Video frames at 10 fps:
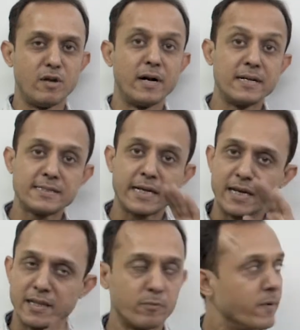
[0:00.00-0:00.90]
Now let us
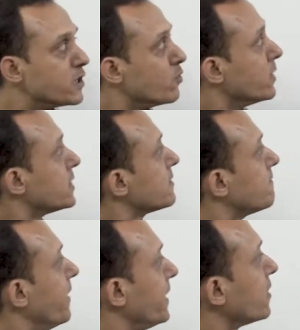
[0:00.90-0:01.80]
take another question, which
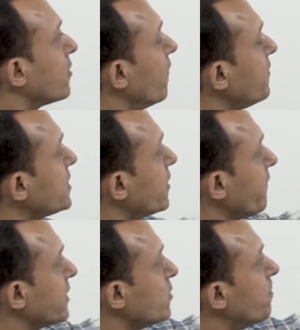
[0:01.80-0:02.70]
is find the coefficient
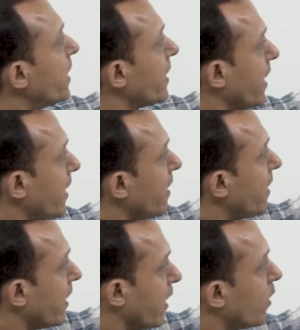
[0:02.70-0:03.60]
of x to the power
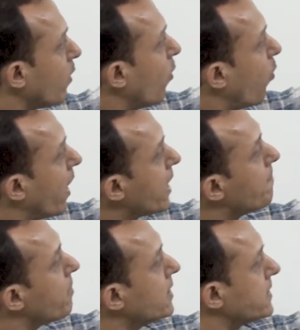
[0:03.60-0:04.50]
n in
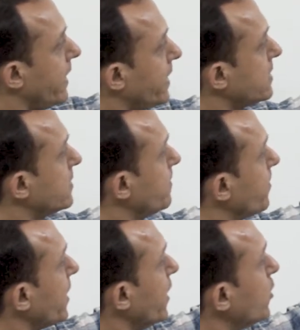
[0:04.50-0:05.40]
1 plus x
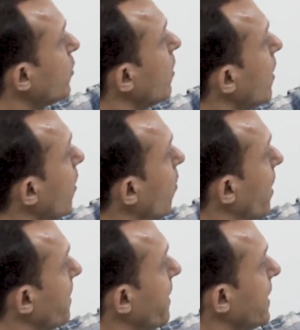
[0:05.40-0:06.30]
into
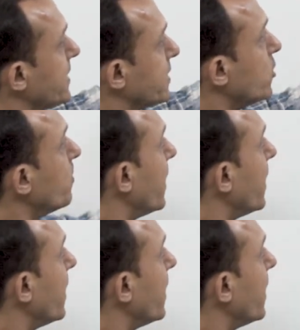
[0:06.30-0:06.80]
1 minus x to the